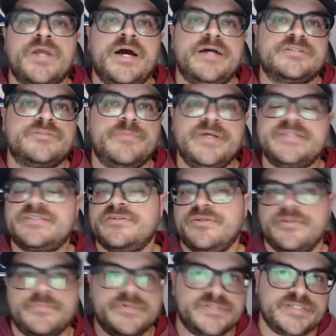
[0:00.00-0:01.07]
So basically
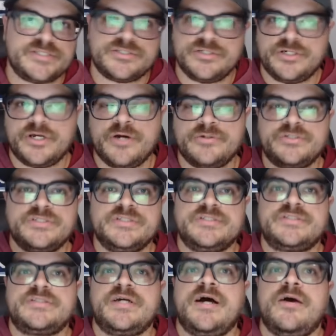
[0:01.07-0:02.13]
the position
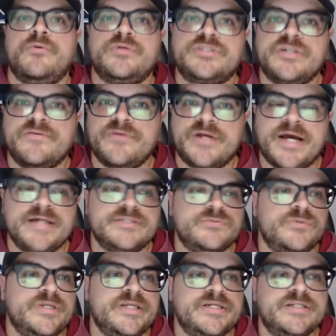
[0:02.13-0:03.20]
coaches, whichever guys
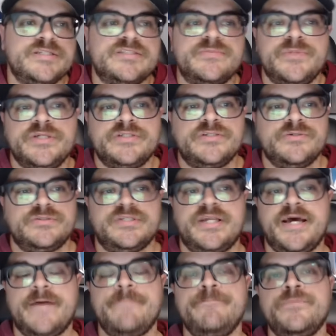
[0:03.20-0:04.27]
we needed to speak to
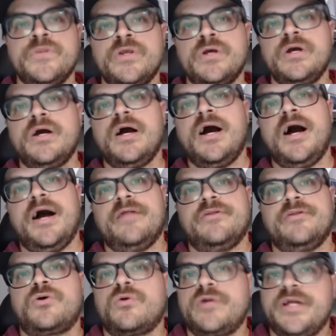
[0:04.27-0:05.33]
today.
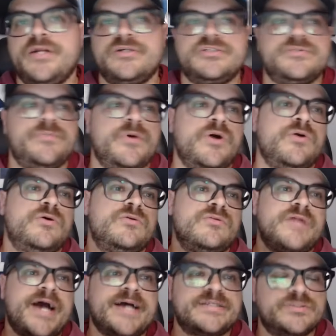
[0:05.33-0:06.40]
The coordinator spoke
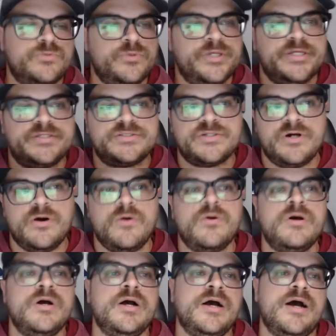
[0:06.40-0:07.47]
last week,
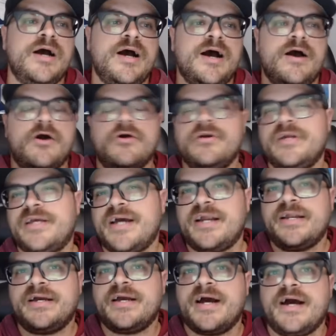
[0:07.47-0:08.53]
so already
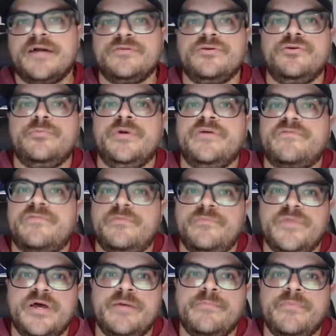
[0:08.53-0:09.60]
kind of got a little bit
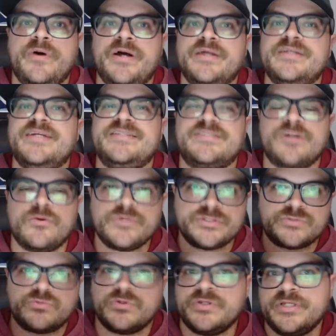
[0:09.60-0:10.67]
from them, but it's
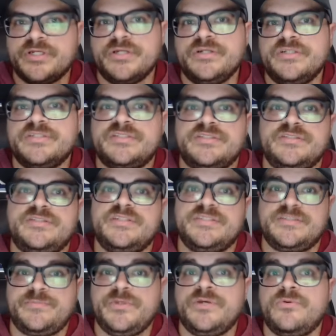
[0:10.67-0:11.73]
always really good to
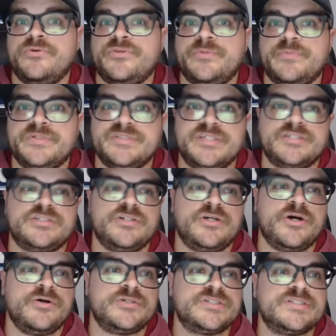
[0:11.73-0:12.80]
speak with the position
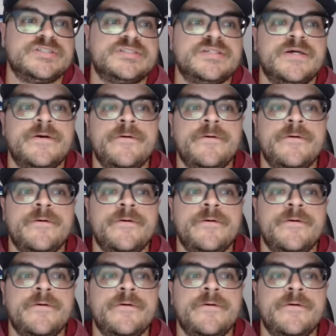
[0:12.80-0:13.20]
coaches.